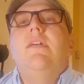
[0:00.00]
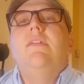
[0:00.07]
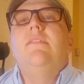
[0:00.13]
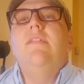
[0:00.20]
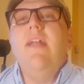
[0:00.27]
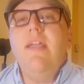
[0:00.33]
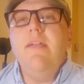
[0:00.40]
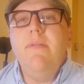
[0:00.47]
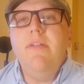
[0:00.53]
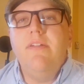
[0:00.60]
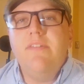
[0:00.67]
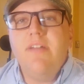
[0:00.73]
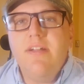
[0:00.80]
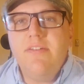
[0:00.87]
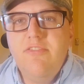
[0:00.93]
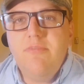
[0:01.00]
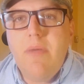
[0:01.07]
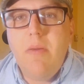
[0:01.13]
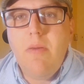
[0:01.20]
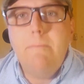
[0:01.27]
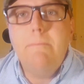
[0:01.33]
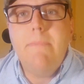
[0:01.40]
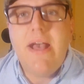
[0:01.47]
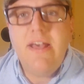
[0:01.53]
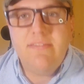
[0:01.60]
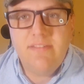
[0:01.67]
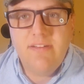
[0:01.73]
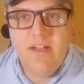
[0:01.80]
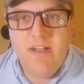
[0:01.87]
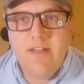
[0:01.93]
Today I'm here to talk to you about
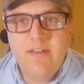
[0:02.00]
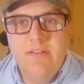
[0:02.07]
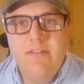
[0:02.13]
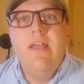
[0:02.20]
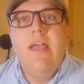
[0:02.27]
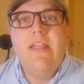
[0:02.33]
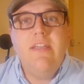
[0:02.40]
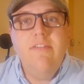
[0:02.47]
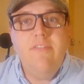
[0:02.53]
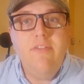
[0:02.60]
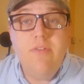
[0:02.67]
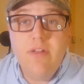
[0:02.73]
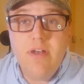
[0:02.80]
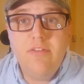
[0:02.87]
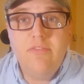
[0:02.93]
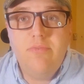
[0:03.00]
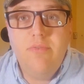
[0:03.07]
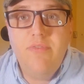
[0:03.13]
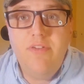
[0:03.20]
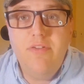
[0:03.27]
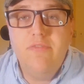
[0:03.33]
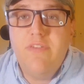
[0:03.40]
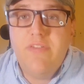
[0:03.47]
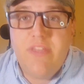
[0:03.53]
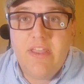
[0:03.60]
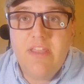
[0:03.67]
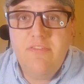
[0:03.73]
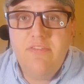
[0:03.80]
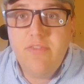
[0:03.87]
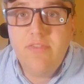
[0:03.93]
Mastodon and give you an honest review of it that
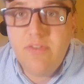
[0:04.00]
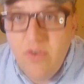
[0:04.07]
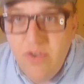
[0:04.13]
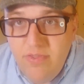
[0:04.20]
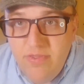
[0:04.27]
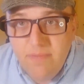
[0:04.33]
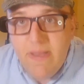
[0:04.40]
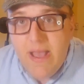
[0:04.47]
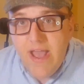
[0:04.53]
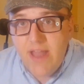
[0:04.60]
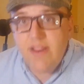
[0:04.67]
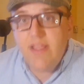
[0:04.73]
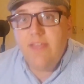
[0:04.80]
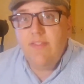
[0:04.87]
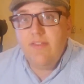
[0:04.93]
gives you the good, the bad, and